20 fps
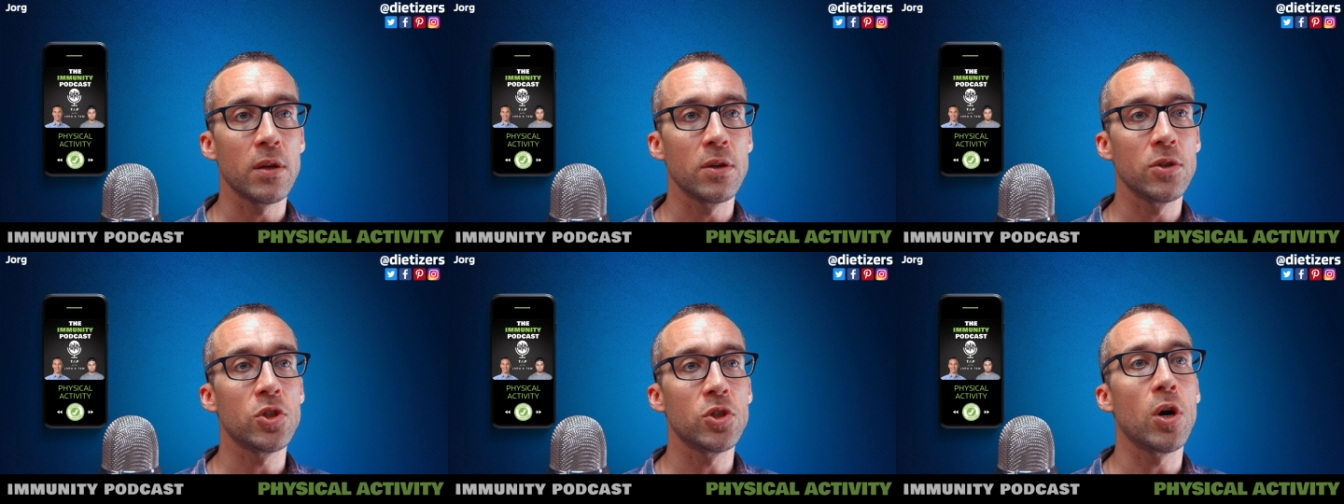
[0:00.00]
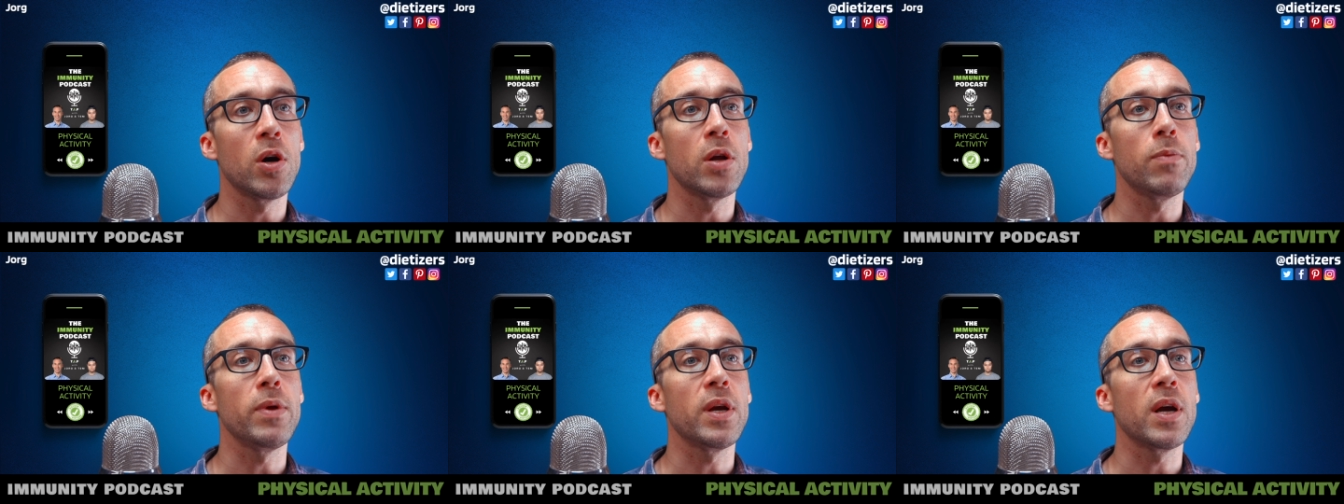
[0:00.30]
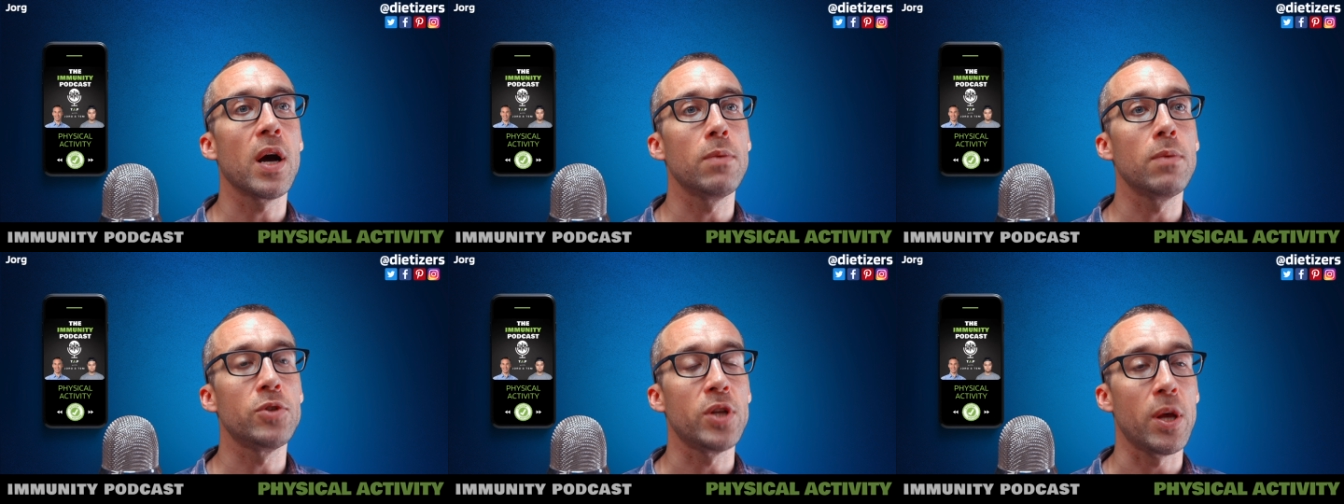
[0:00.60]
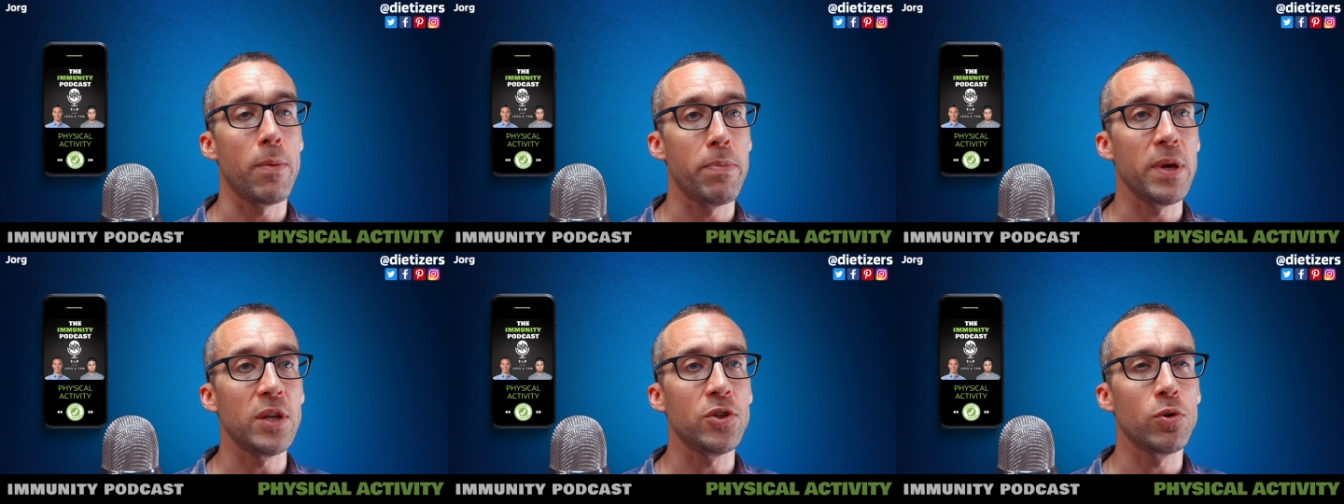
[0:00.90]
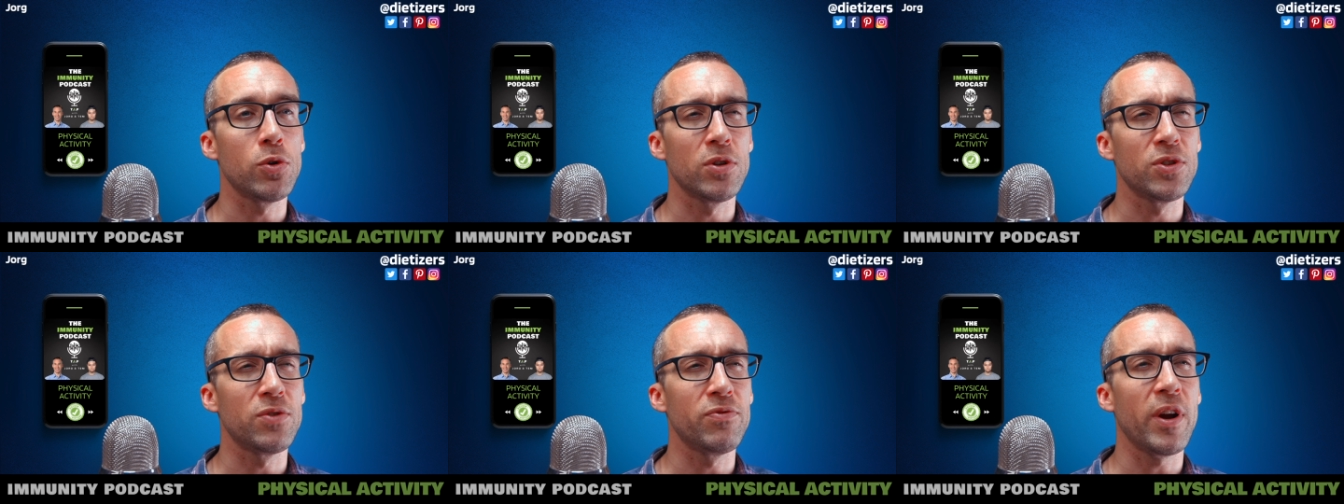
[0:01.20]
so it becomes
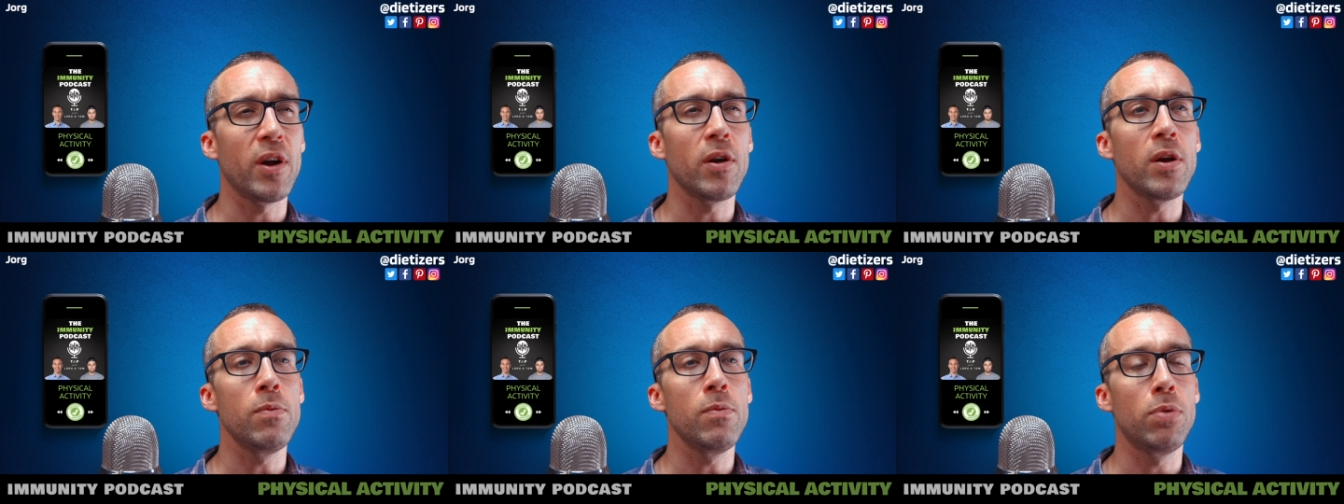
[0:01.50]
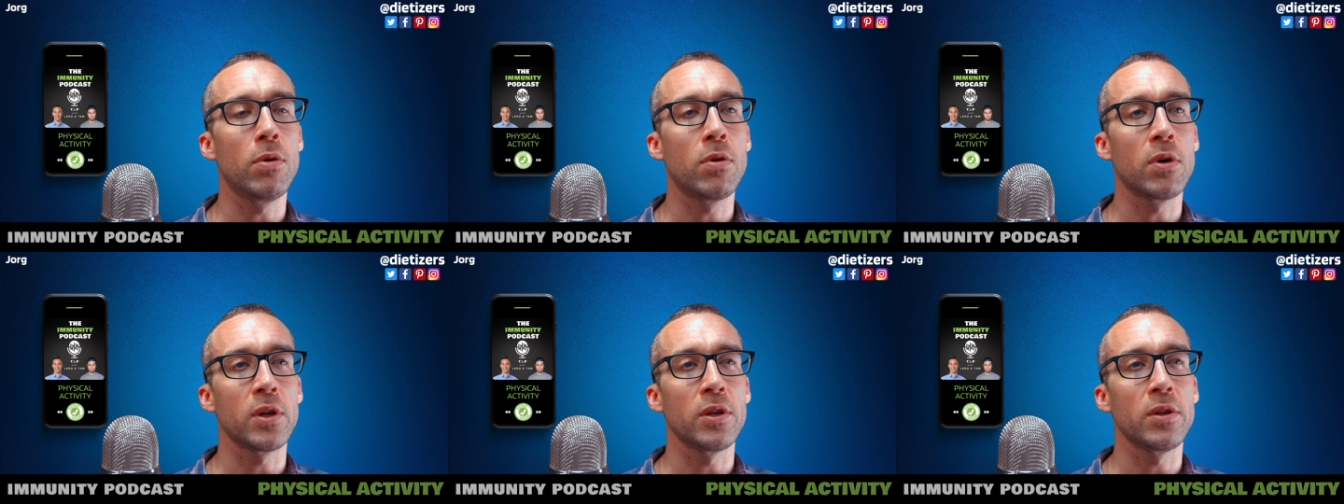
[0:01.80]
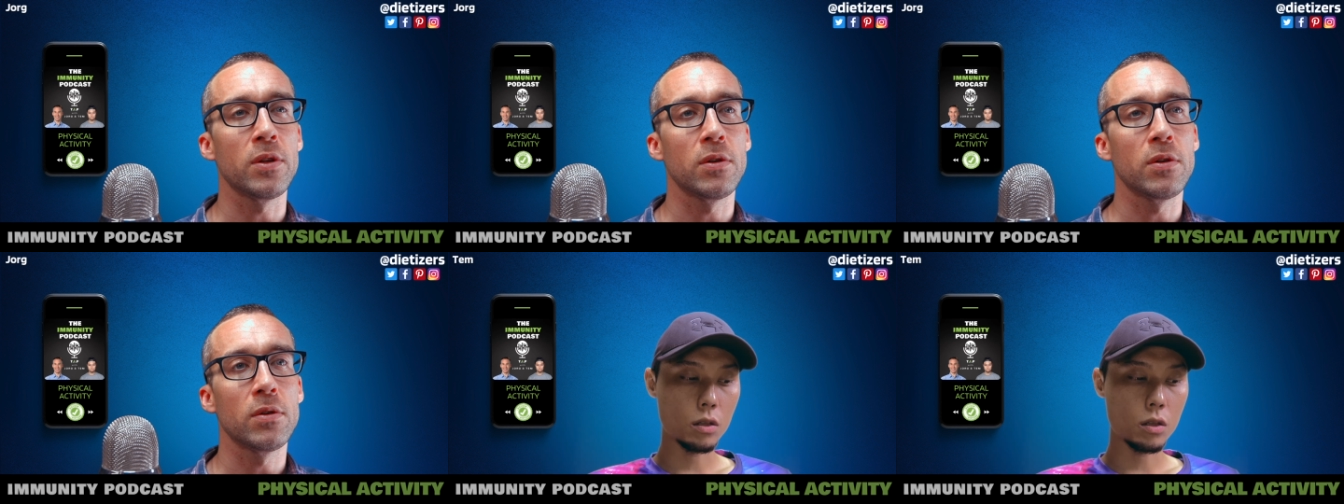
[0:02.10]
habitual. It's very important.